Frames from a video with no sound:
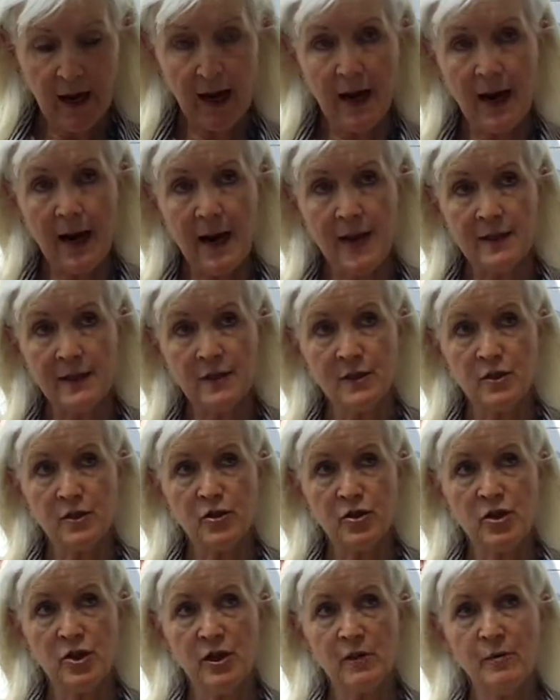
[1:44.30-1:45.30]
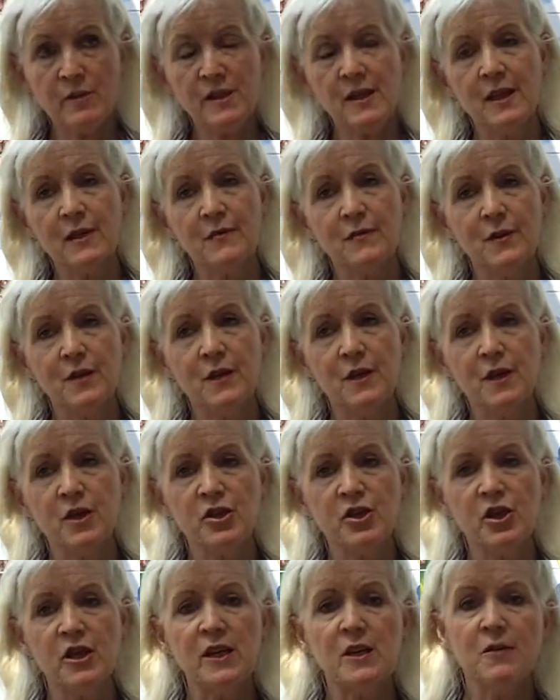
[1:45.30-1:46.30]
and she was given a
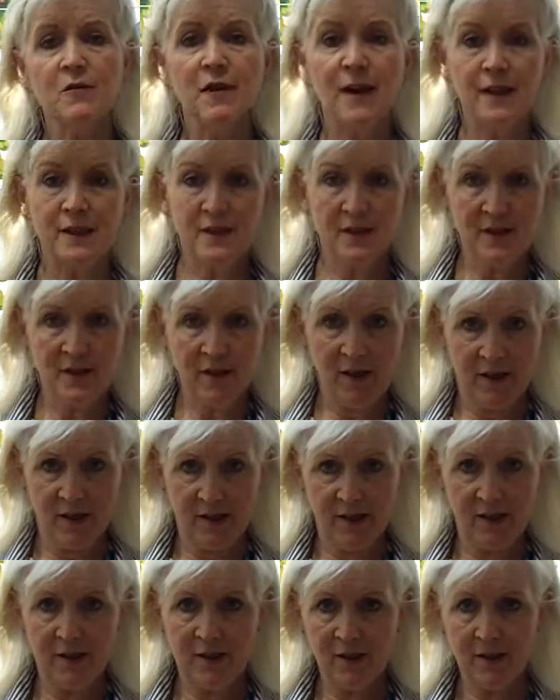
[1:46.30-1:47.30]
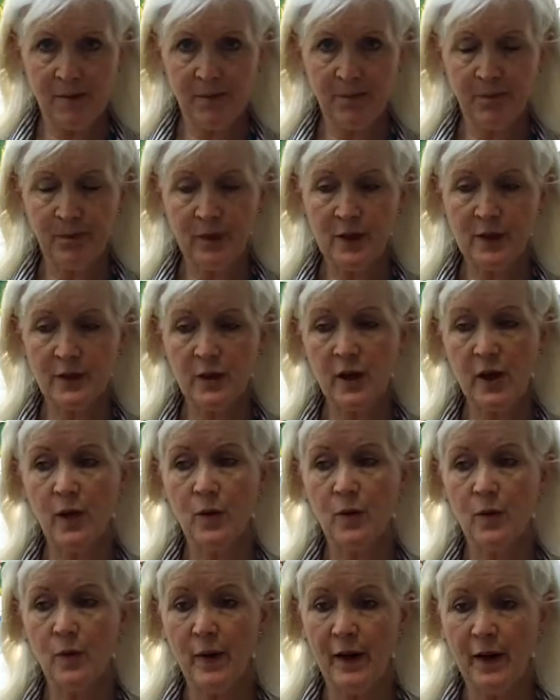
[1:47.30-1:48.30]
sheet of exercises to
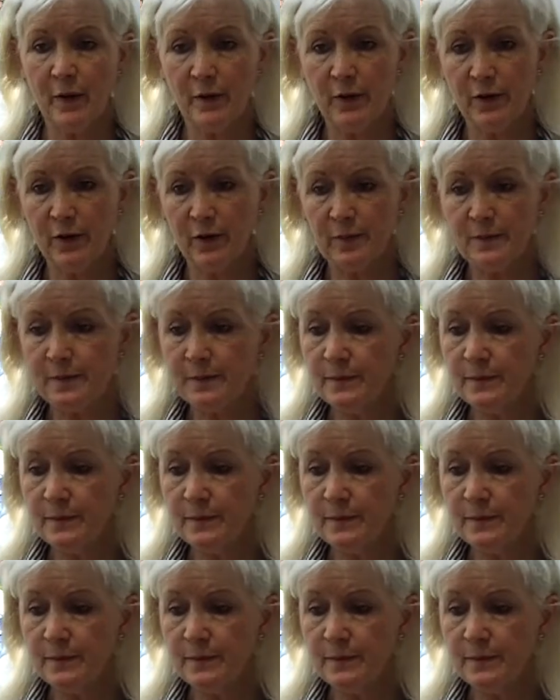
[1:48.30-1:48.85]
go away with.